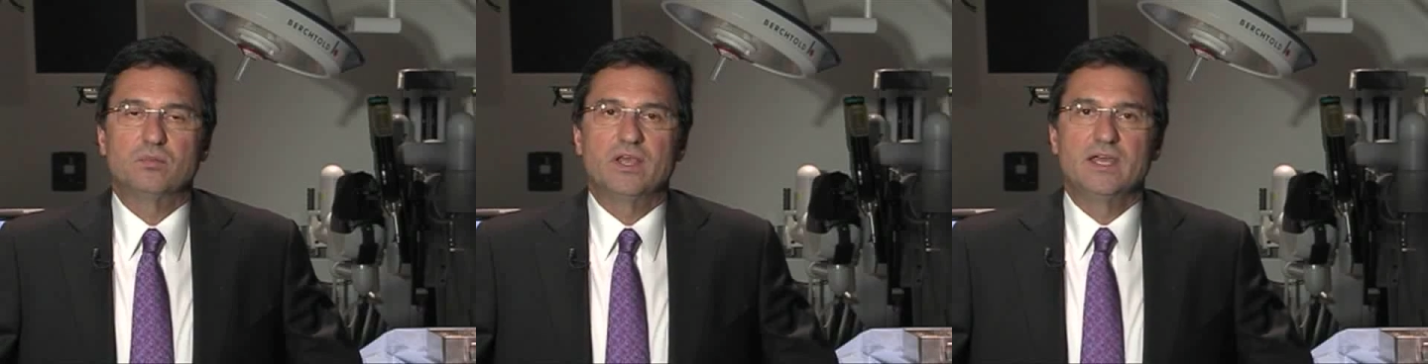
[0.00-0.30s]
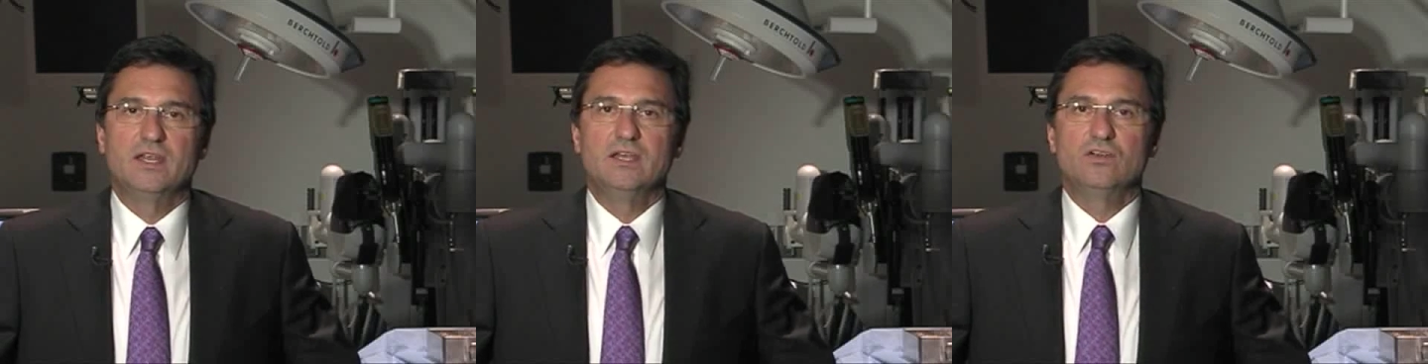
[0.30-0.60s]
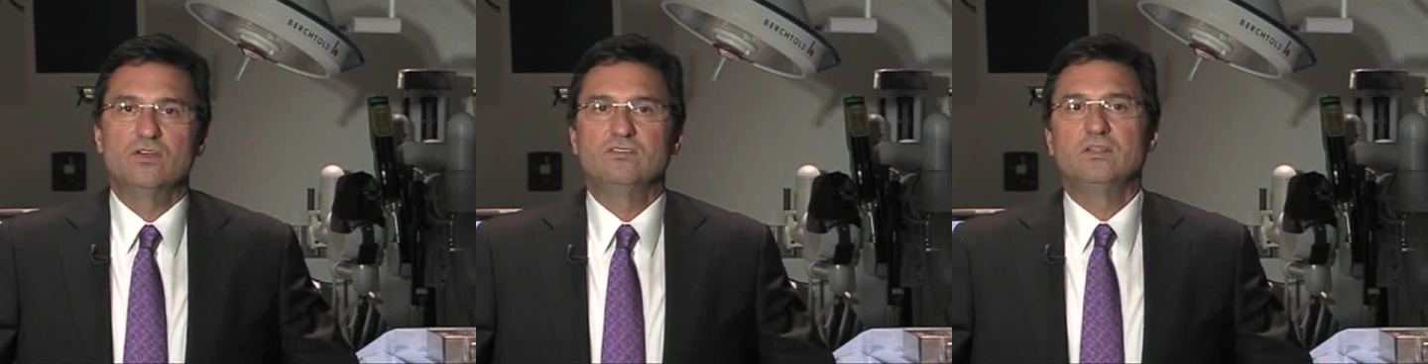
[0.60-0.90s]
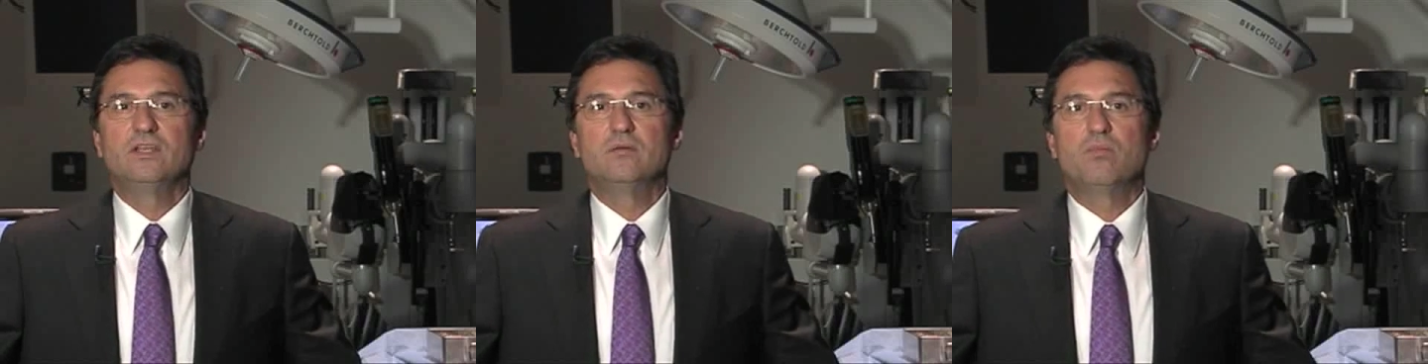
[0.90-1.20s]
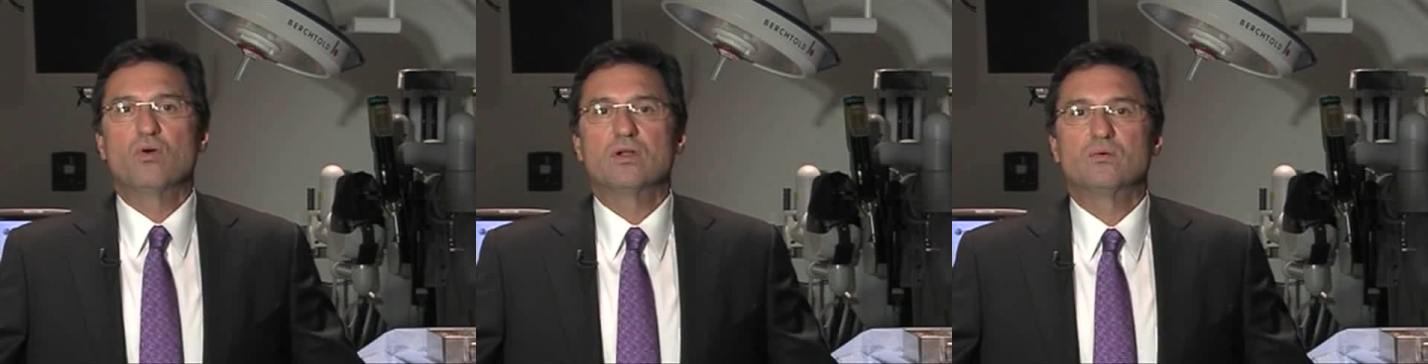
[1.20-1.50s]
play an increasingly
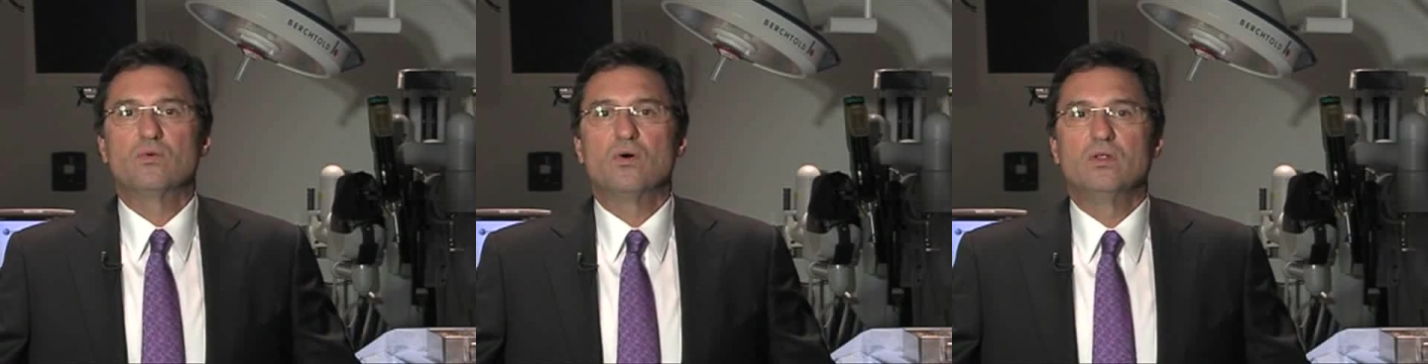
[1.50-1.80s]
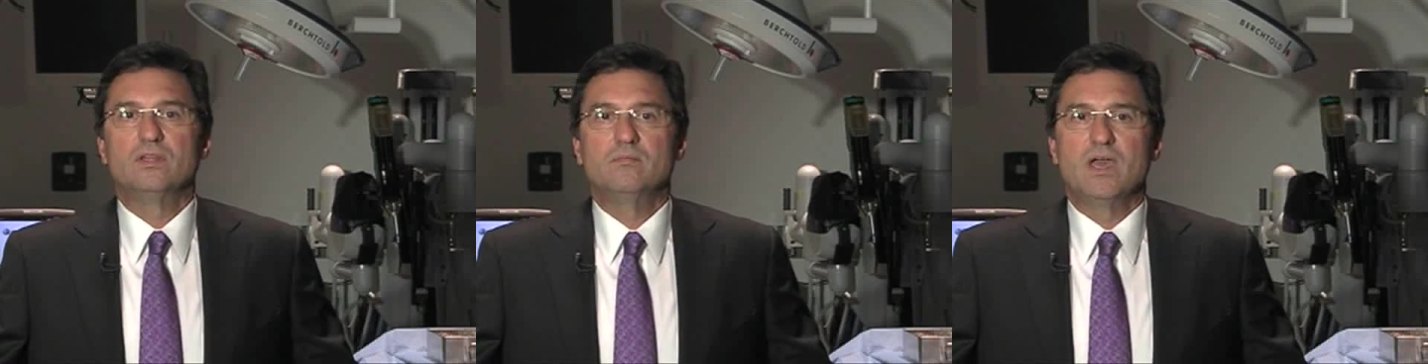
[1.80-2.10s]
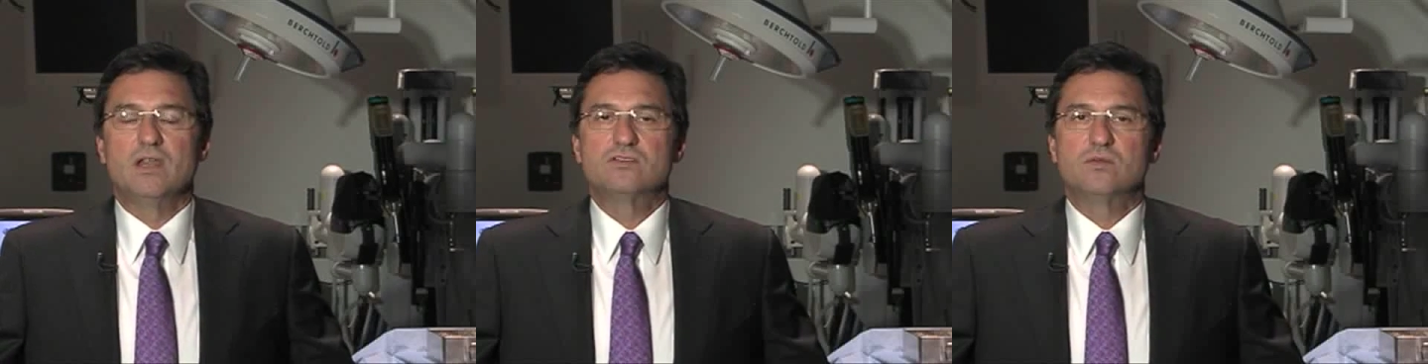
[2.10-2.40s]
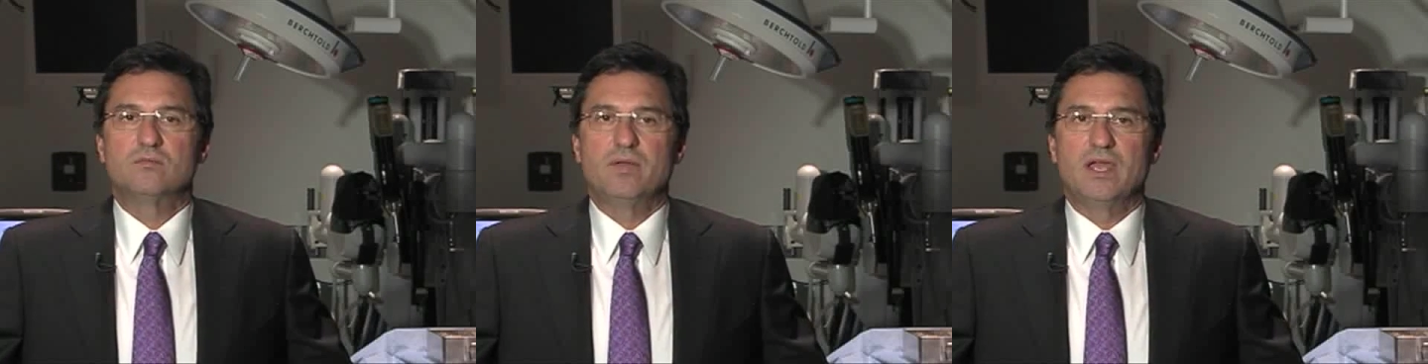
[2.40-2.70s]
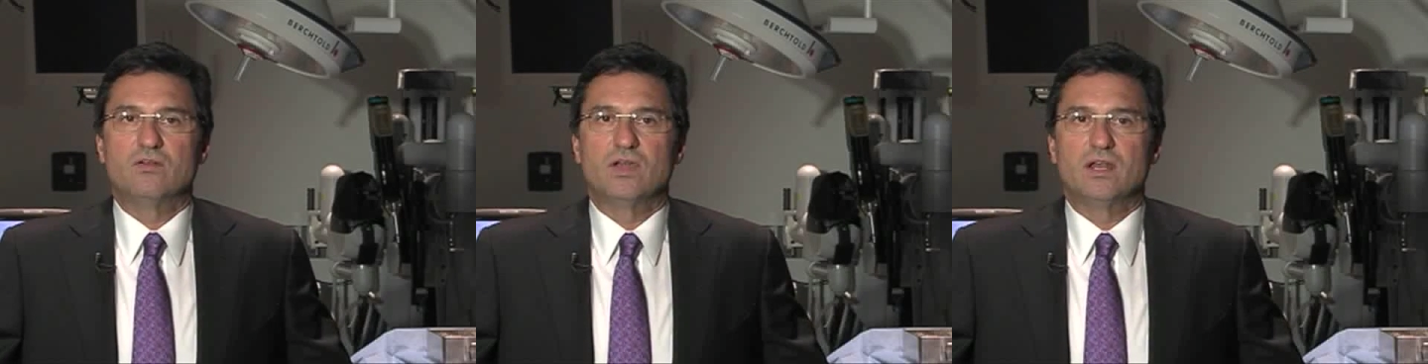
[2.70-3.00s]
important role in the management of
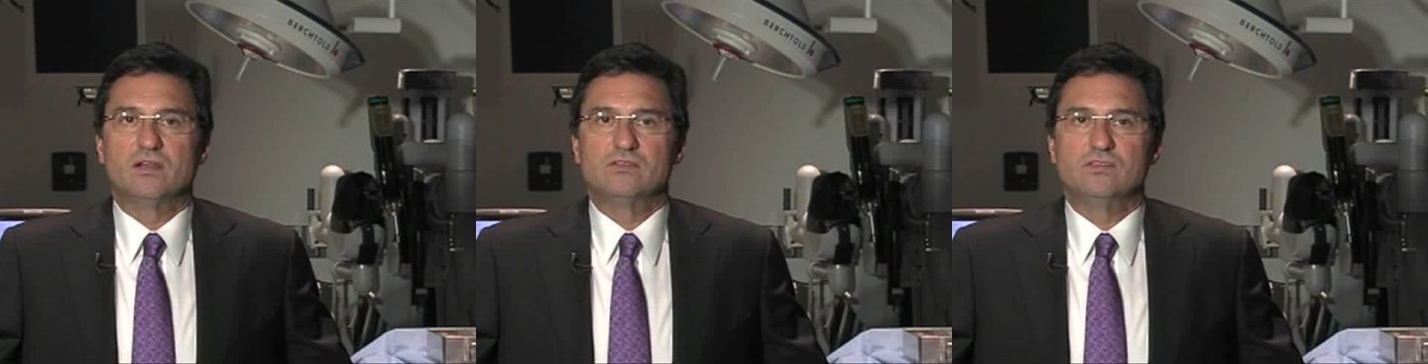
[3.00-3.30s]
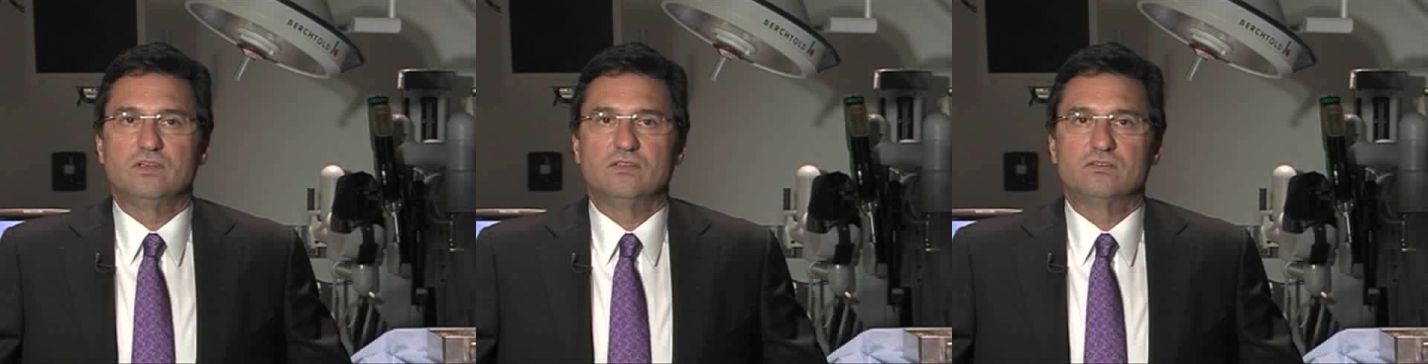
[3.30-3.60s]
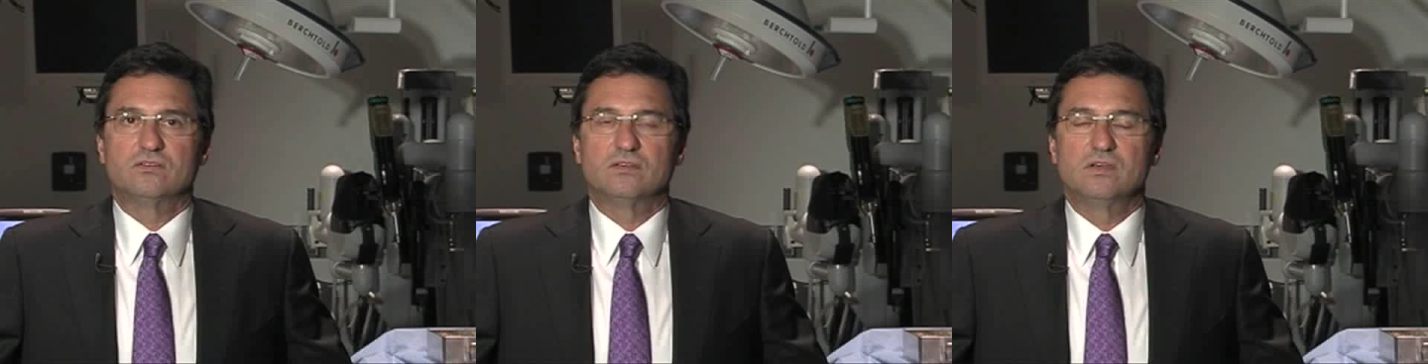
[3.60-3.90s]
pancreatic disease.